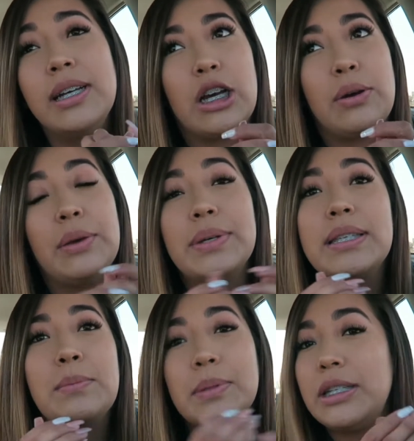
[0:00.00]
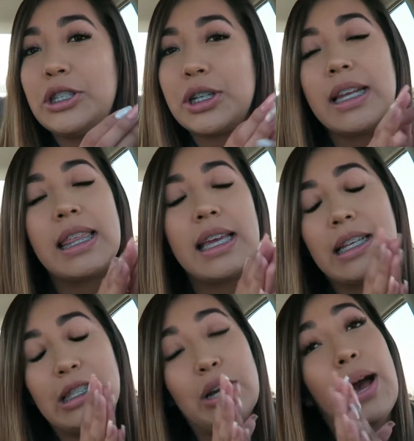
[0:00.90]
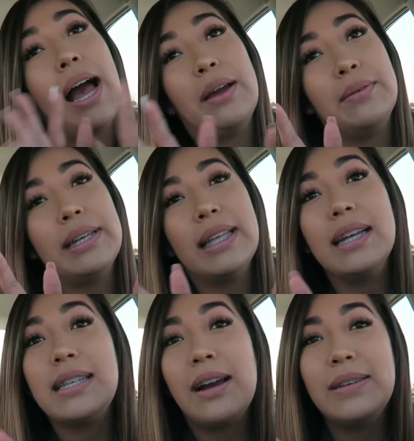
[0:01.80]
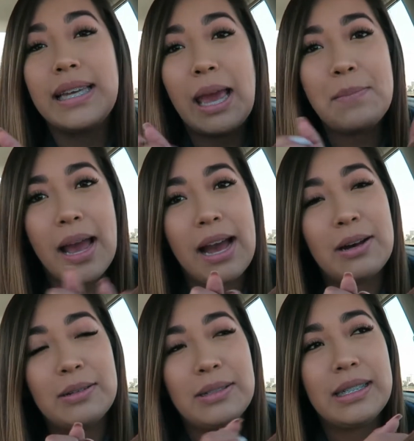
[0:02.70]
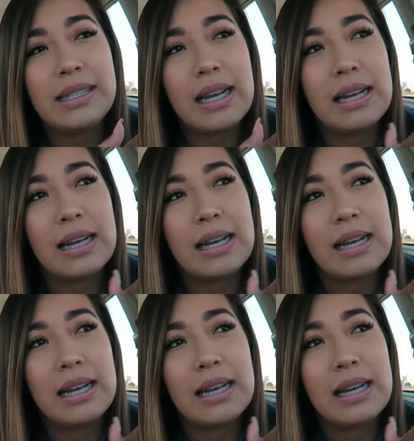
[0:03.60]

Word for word: So it wasn't bleached or anything. So I really liked how it came out.